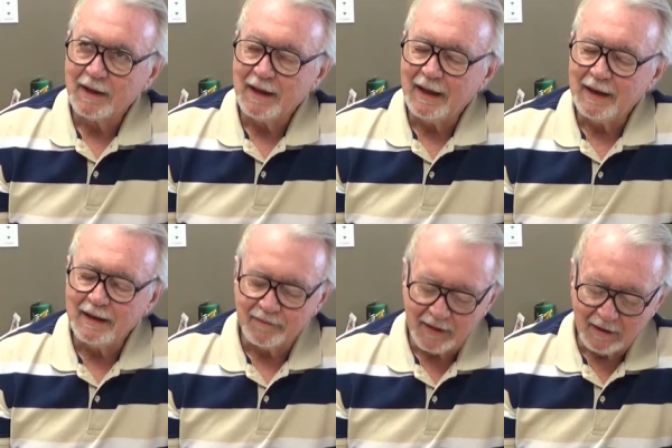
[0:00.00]
And
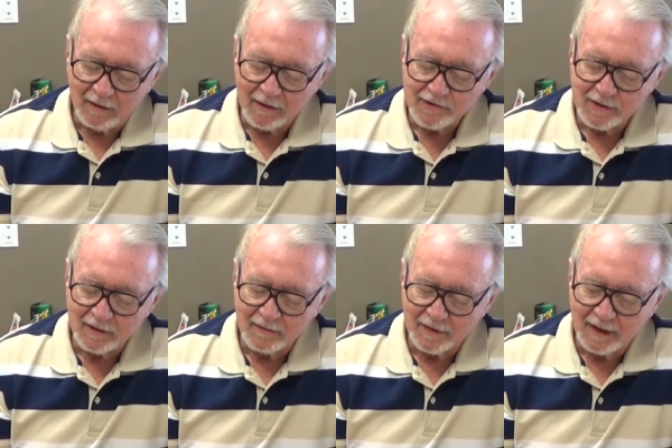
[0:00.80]
if they are
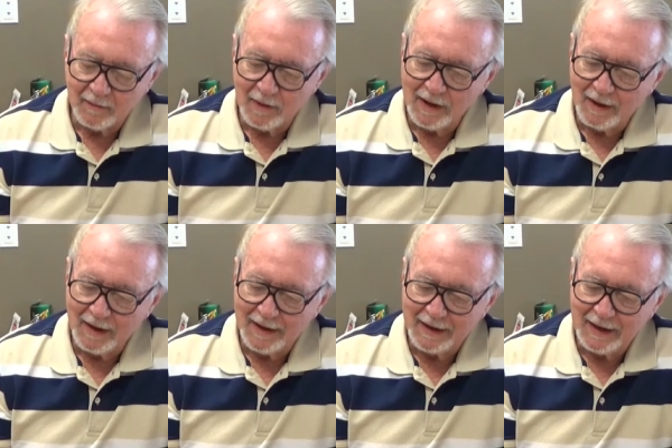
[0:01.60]
served in that way,
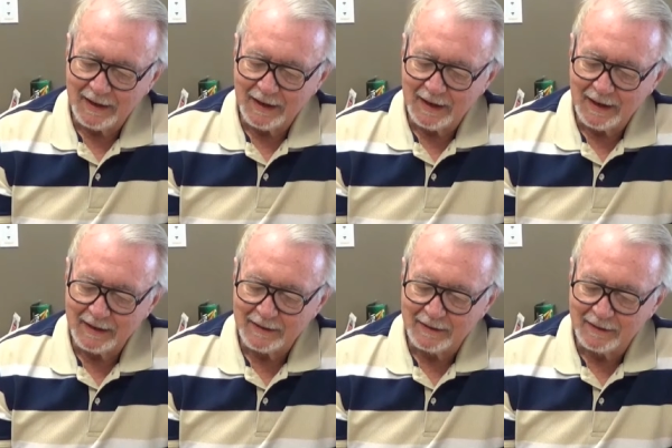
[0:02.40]
it
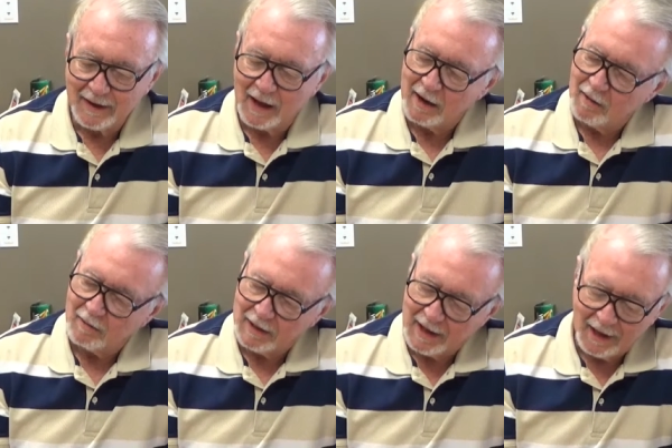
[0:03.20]
not
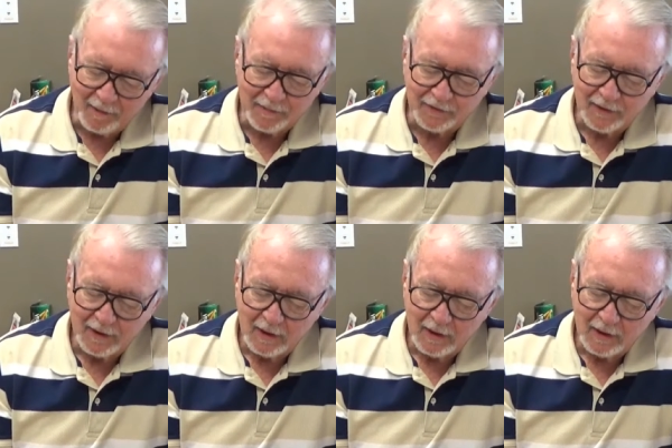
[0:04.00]
only helps